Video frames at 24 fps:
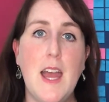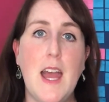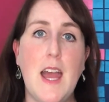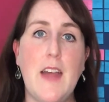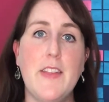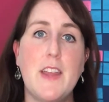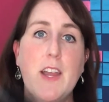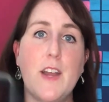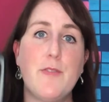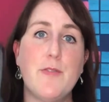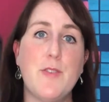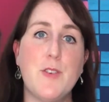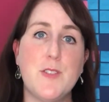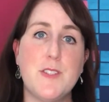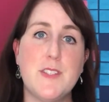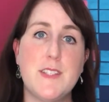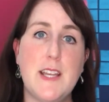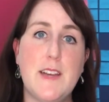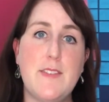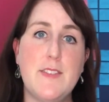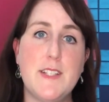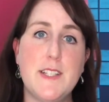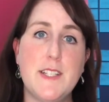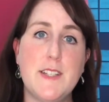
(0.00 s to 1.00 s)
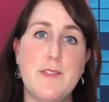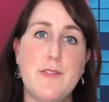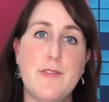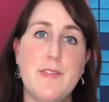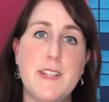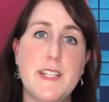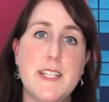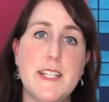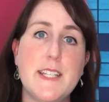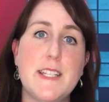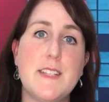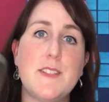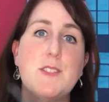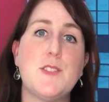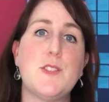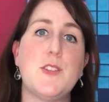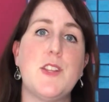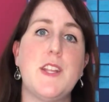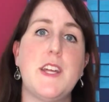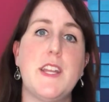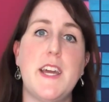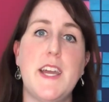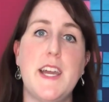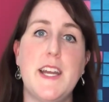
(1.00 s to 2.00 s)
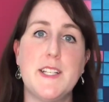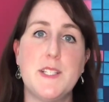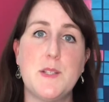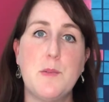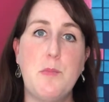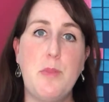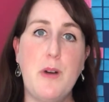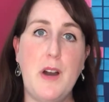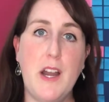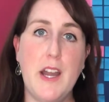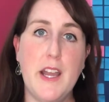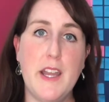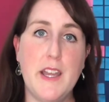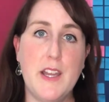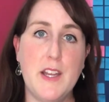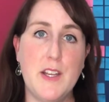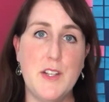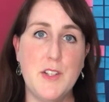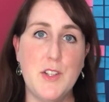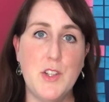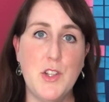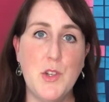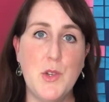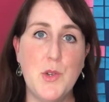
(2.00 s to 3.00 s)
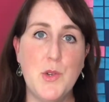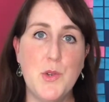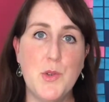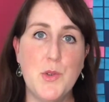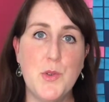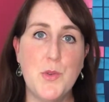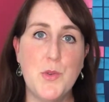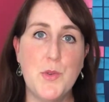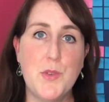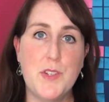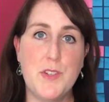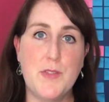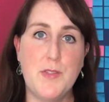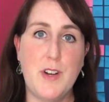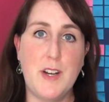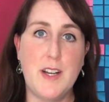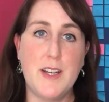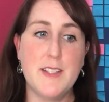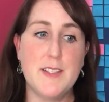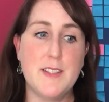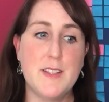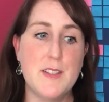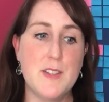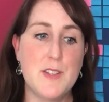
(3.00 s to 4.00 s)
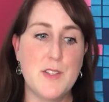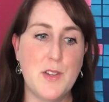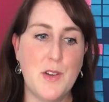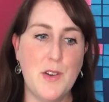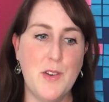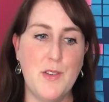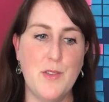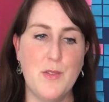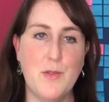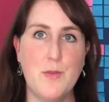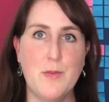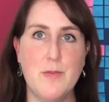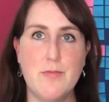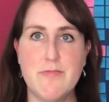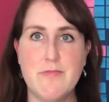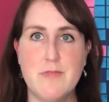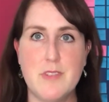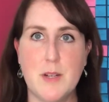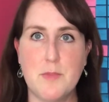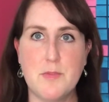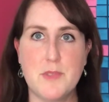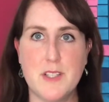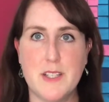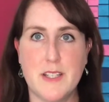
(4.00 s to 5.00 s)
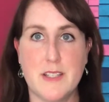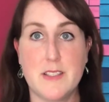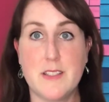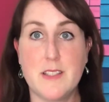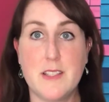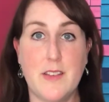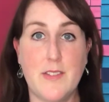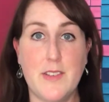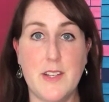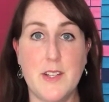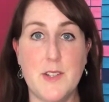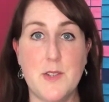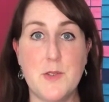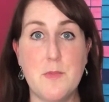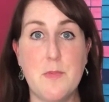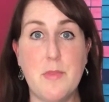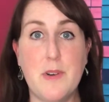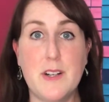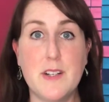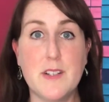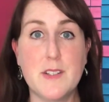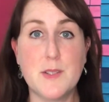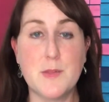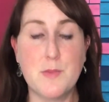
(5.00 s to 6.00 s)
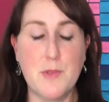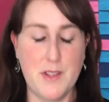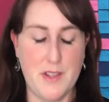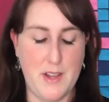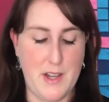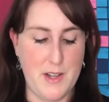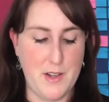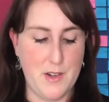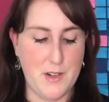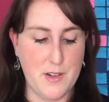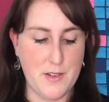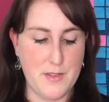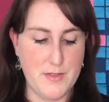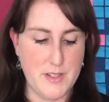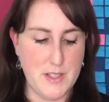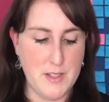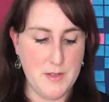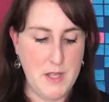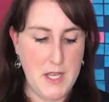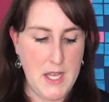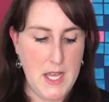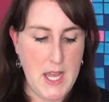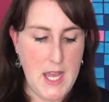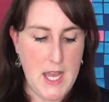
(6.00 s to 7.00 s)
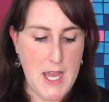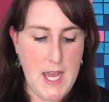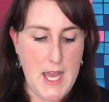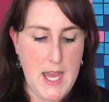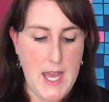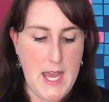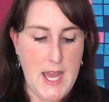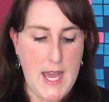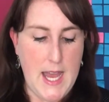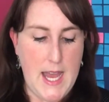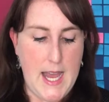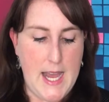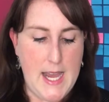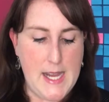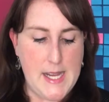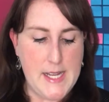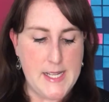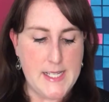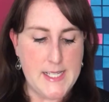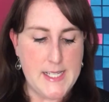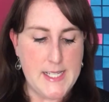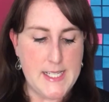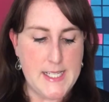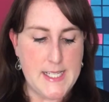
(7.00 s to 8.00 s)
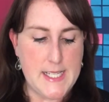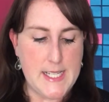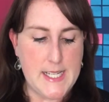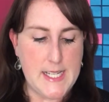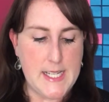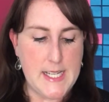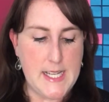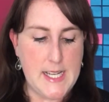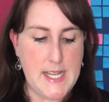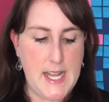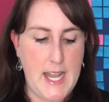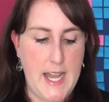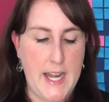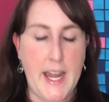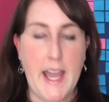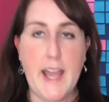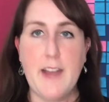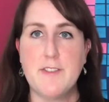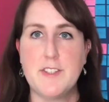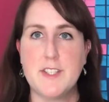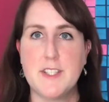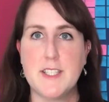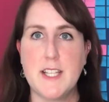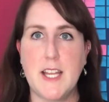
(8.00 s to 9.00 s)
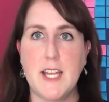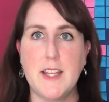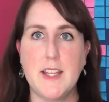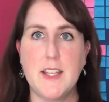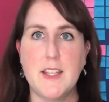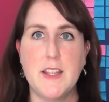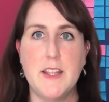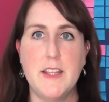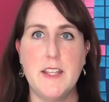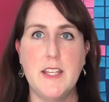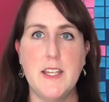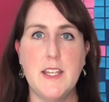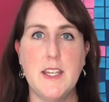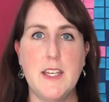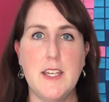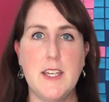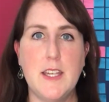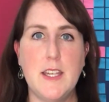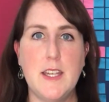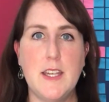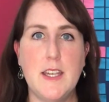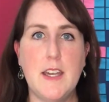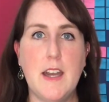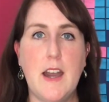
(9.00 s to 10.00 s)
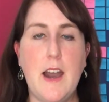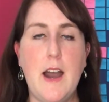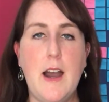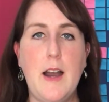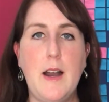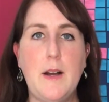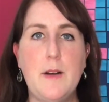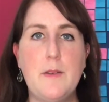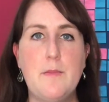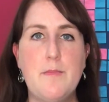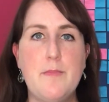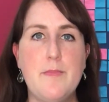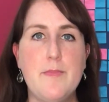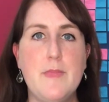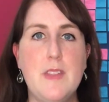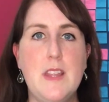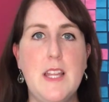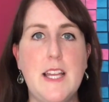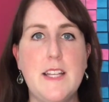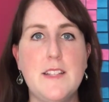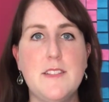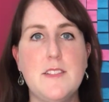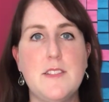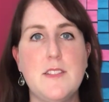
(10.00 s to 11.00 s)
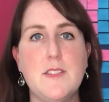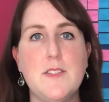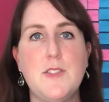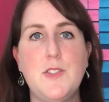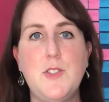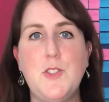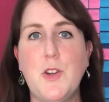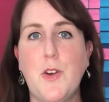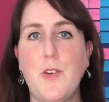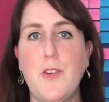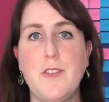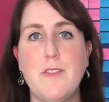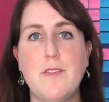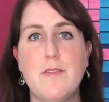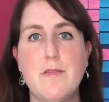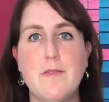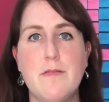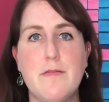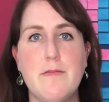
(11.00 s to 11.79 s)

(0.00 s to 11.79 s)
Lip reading: And the iPhone 7 didn't fit in this, so then I had to buy a new device. So we're up to like $700 with iOgrapher. And I have to say that the lenses don't